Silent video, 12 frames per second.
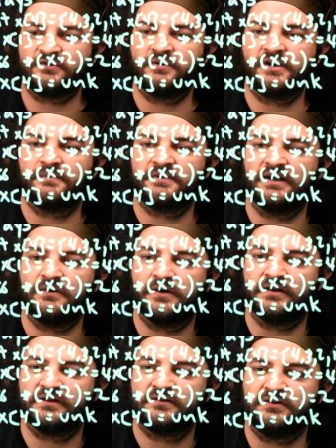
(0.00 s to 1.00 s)
complicated one.
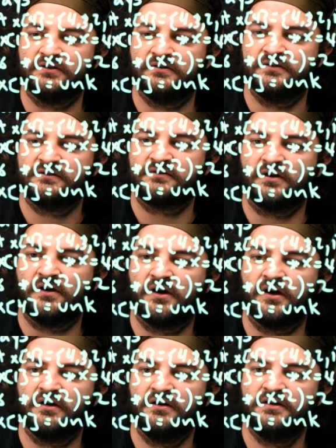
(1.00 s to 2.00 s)
Let's do
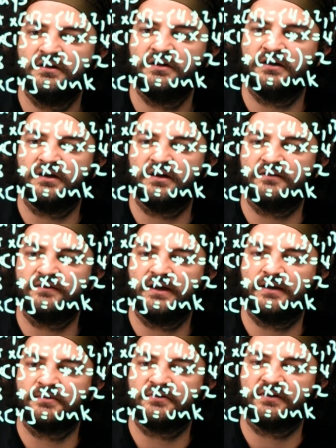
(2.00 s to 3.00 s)
star of
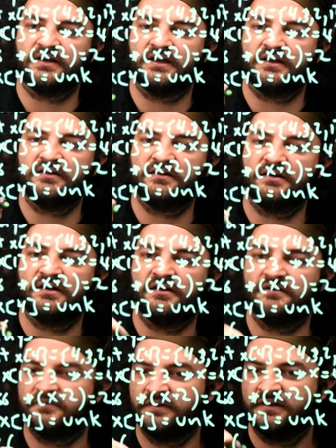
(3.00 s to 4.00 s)
ampersand
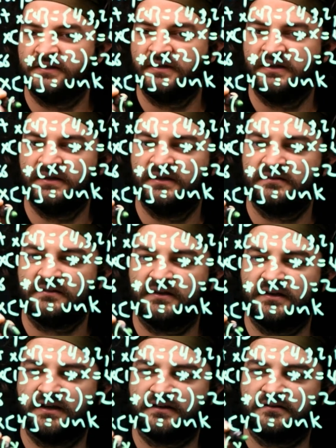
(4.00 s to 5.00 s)
of, say,
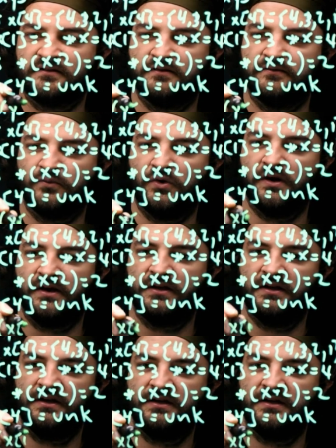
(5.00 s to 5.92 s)
x of 1.